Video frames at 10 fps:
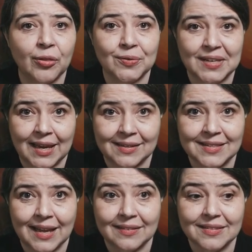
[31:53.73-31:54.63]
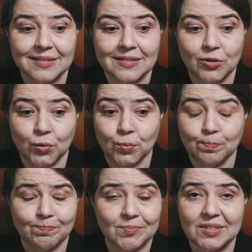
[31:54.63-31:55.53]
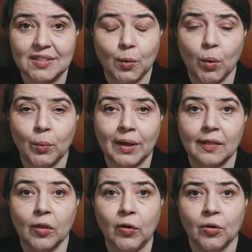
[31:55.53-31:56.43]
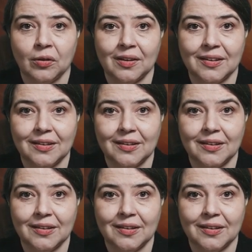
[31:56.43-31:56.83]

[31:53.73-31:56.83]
other datasets to see what we can learn